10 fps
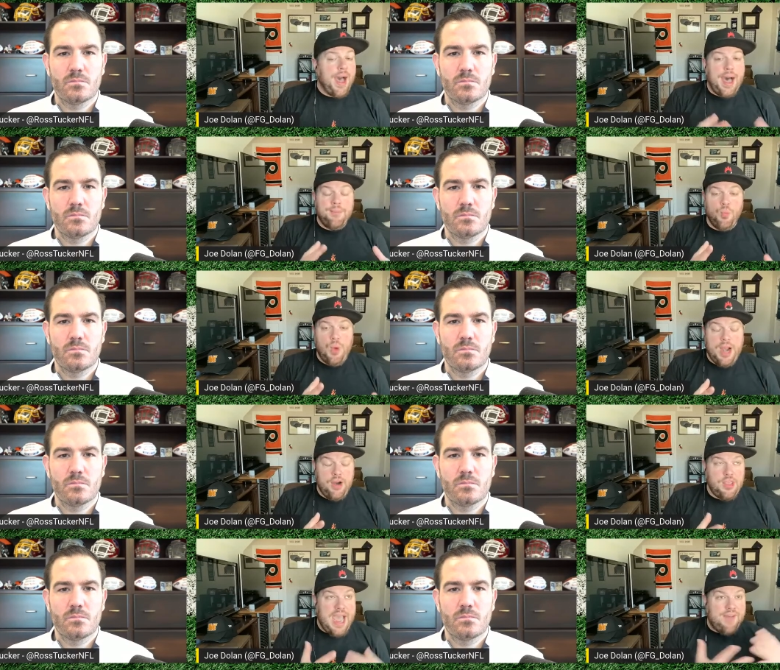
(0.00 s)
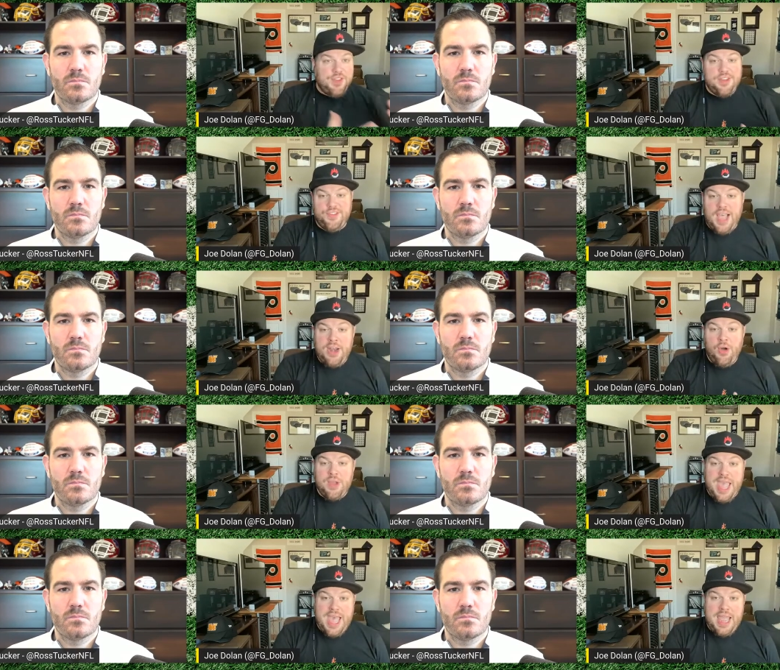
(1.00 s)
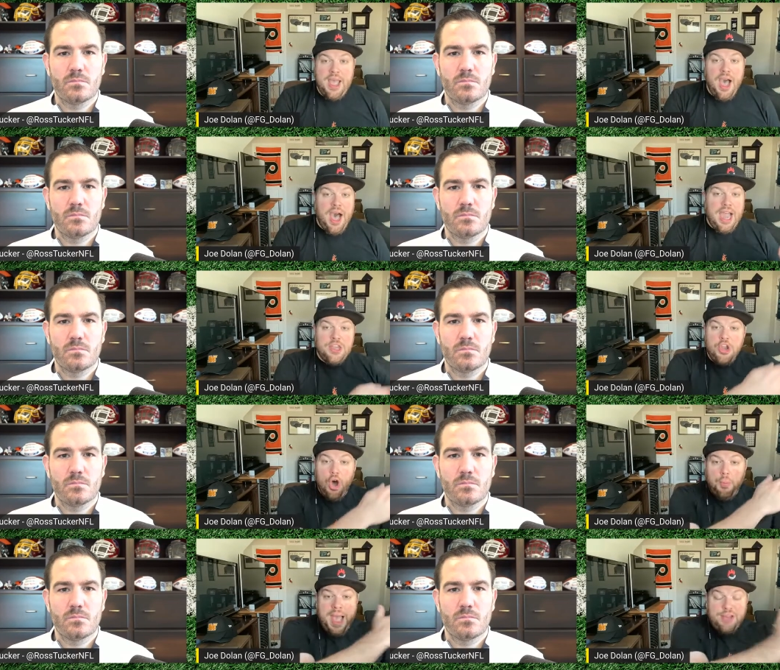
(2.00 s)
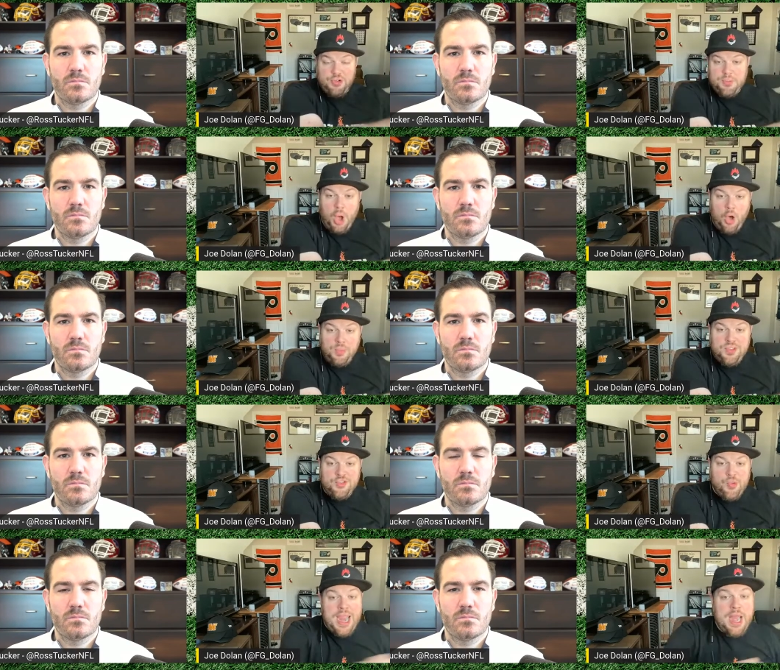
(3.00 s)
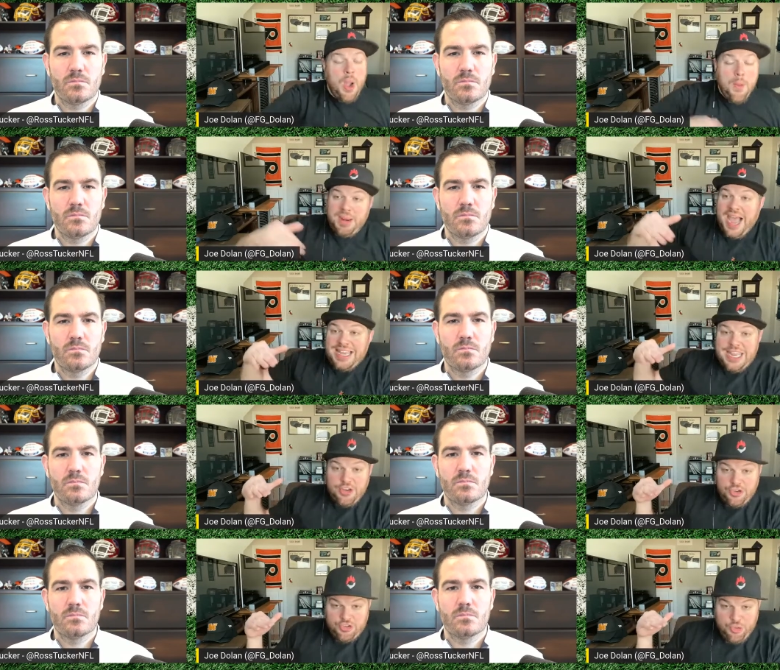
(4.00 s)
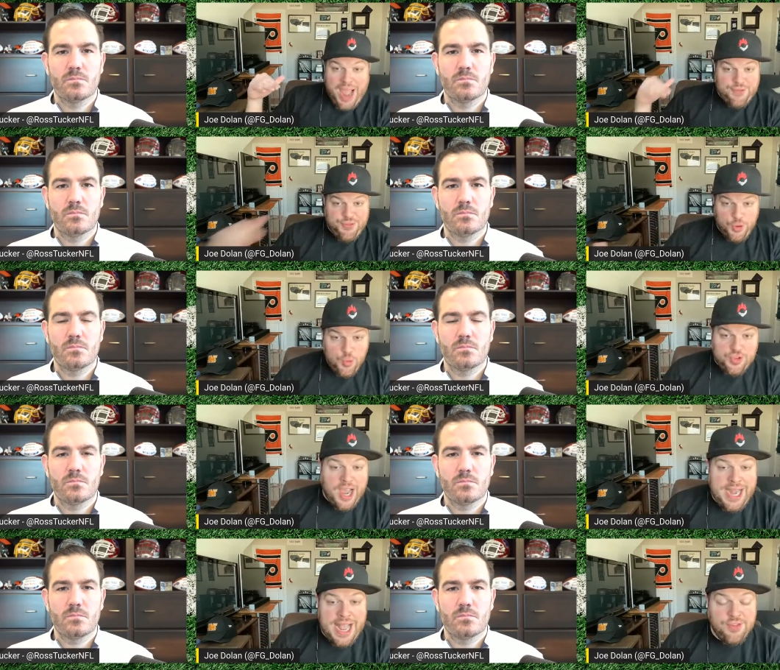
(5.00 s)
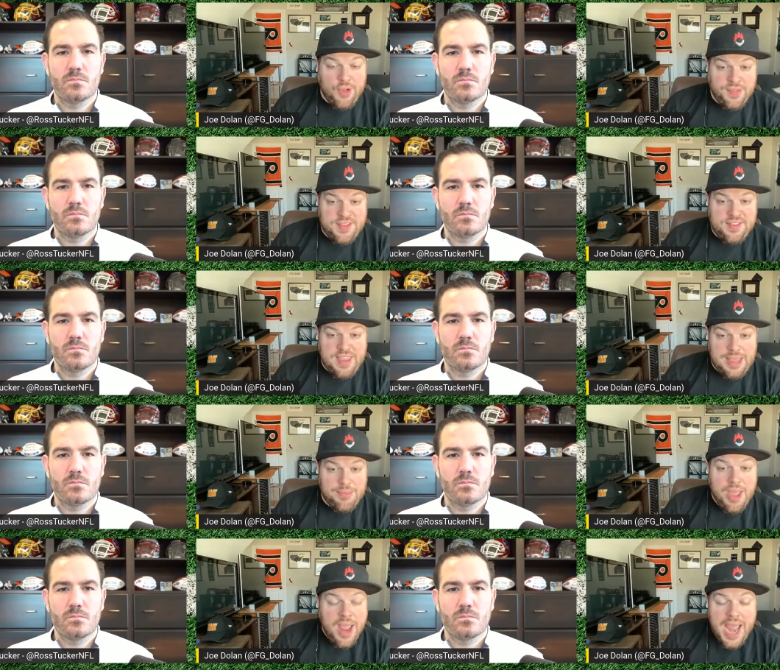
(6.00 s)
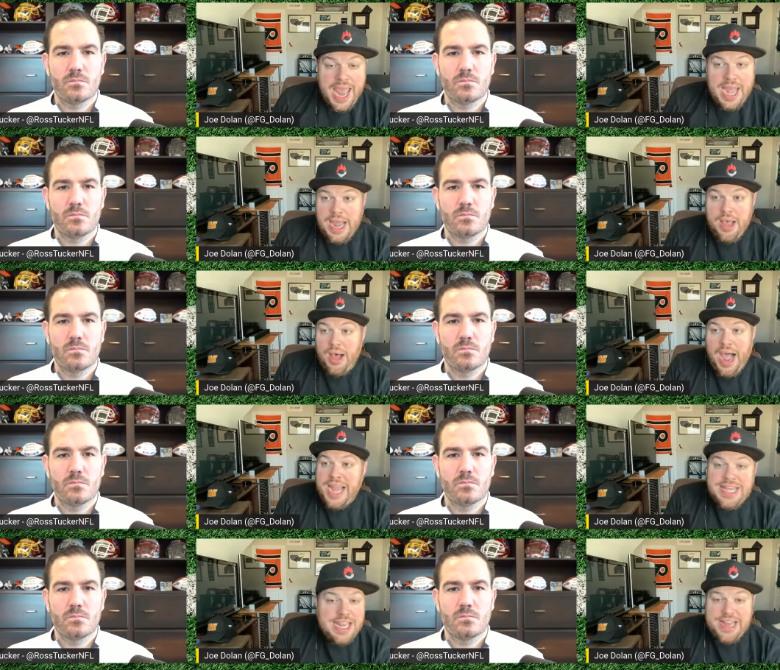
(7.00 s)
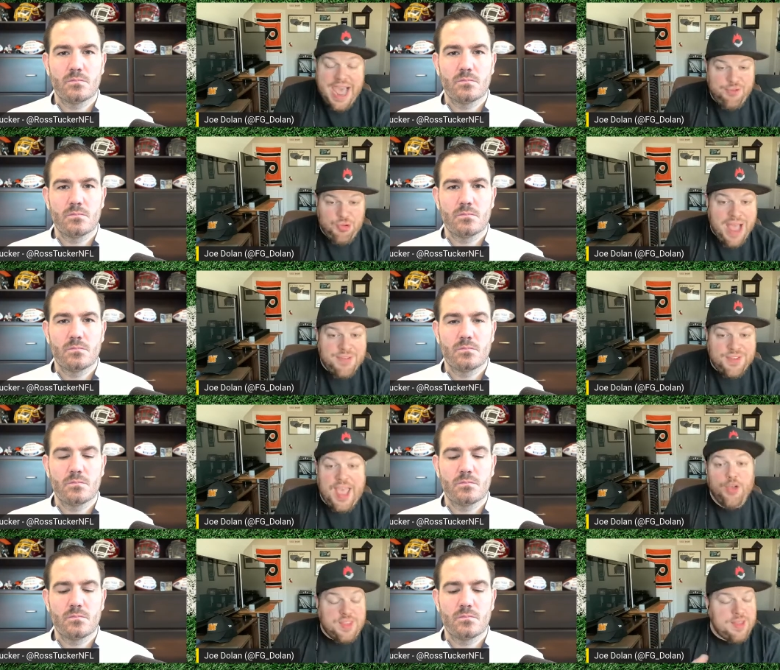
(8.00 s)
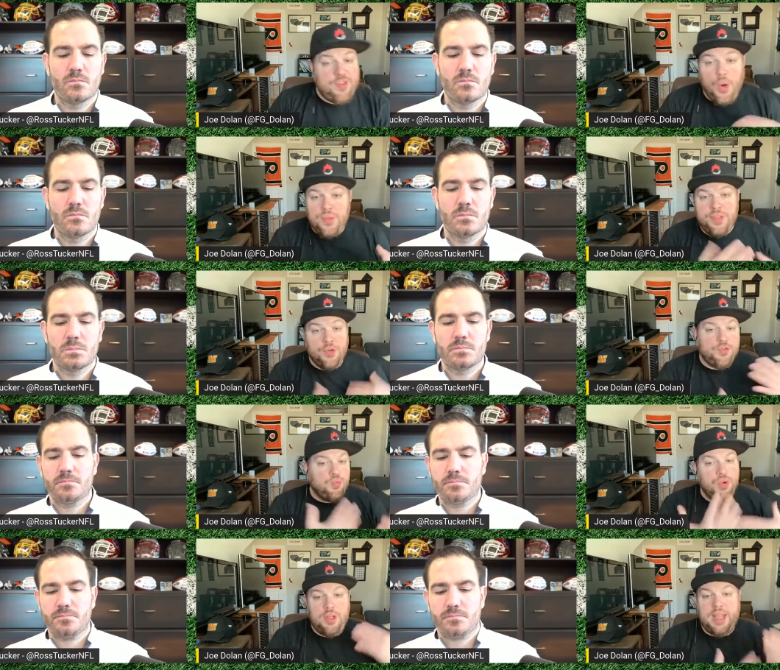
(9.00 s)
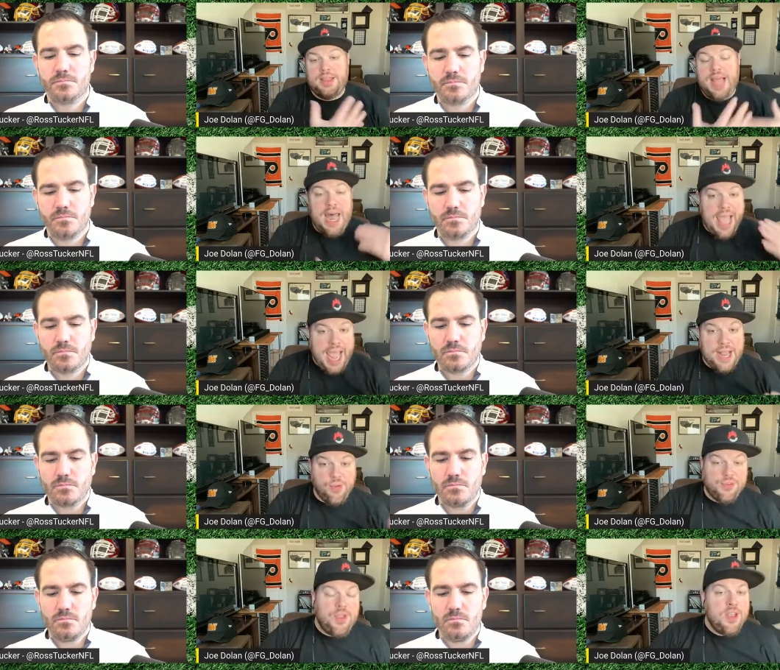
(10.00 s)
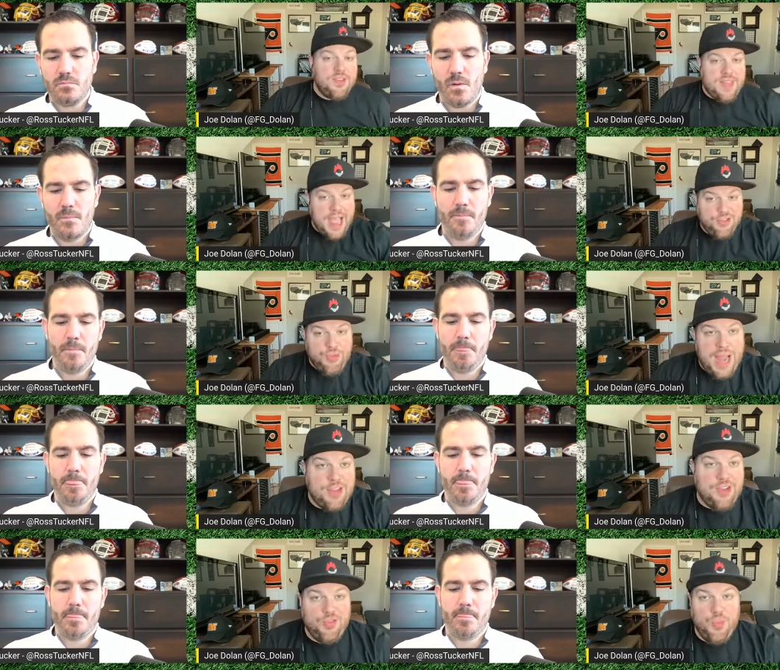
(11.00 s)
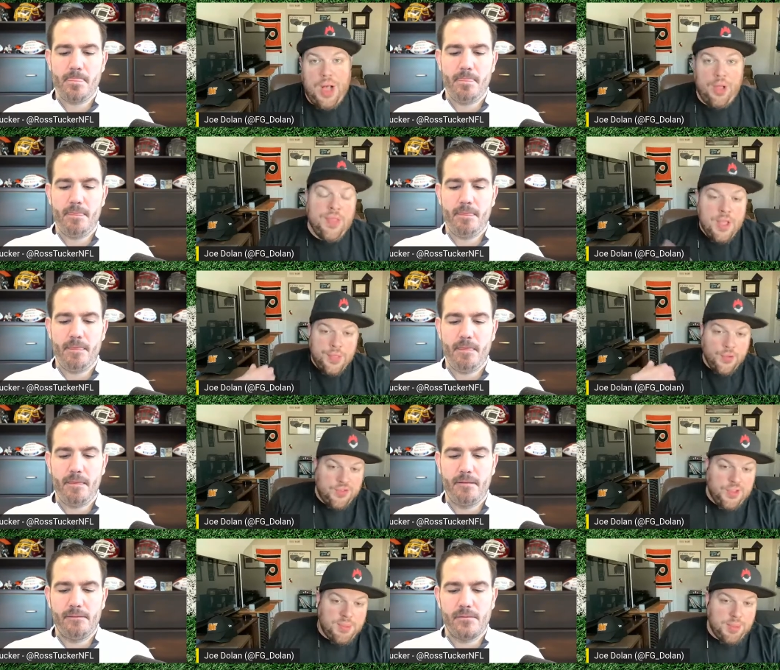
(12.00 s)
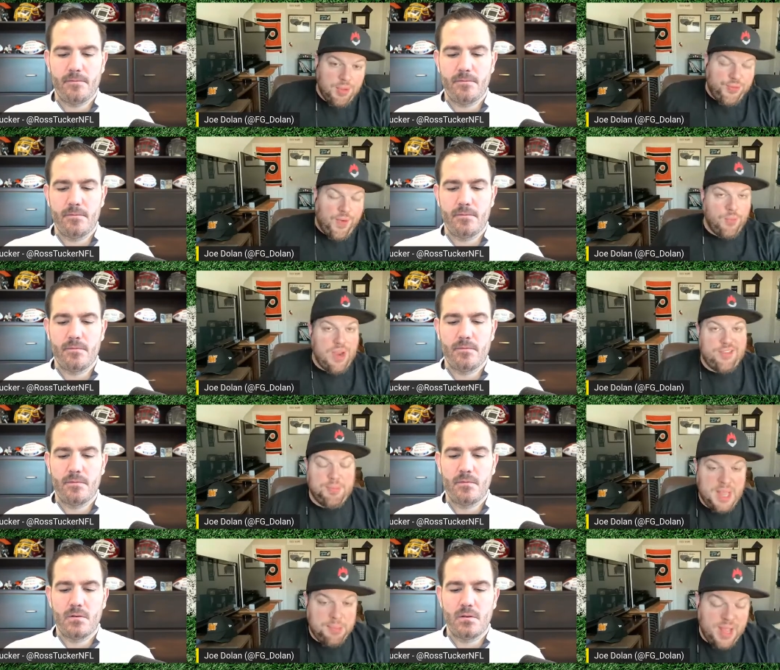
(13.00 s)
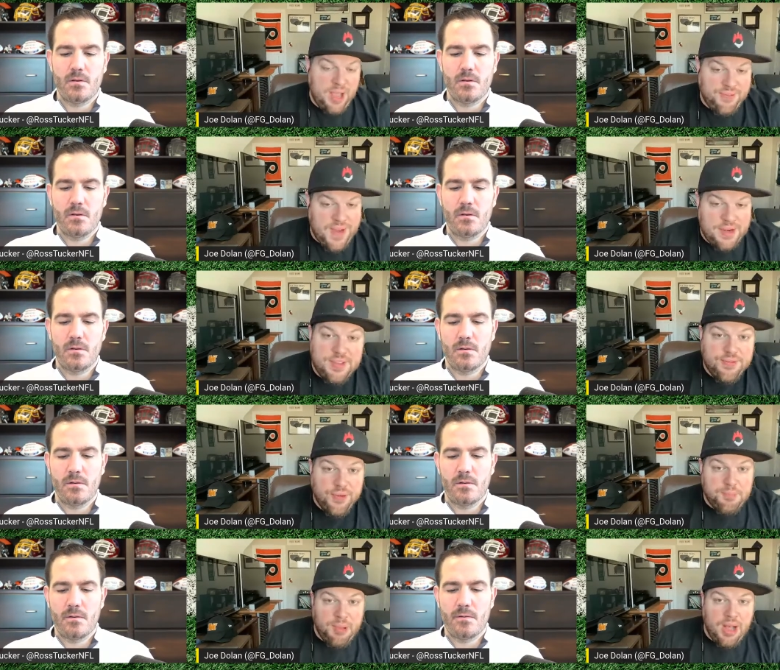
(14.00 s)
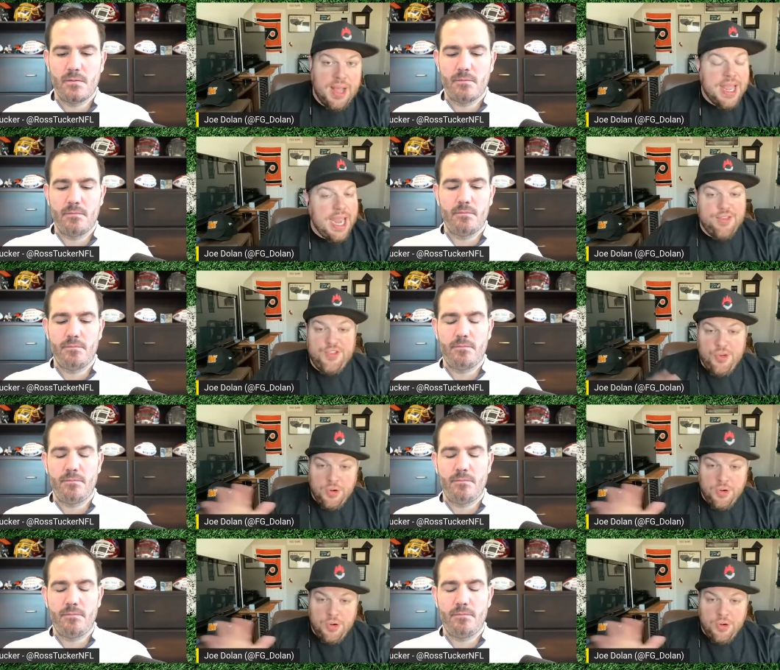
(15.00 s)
Speaker 1: um, where you have to decide, okay, I know Patrick Mahomes is great, but I need to draft two tight ends on this team, and I need to have Travis Kelce. So there's really a lot of angles to that strategy as well, and those are some of the most fun ways to play playoff fantasy football. It is